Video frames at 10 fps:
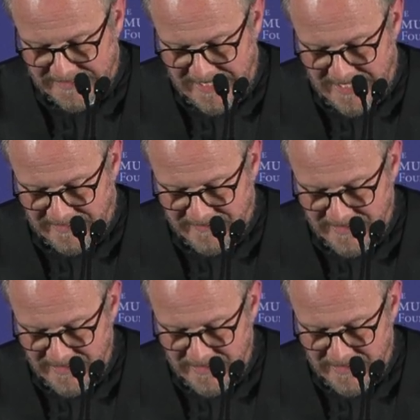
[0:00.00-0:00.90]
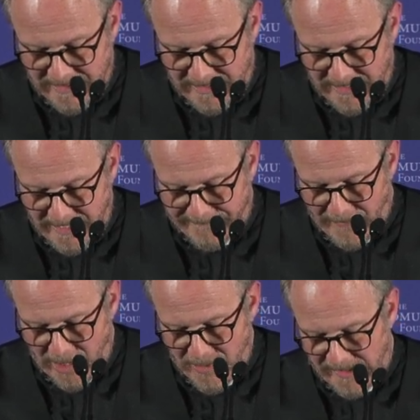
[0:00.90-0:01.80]
again, if
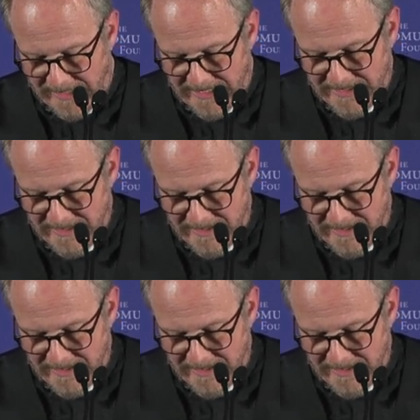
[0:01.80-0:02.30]
only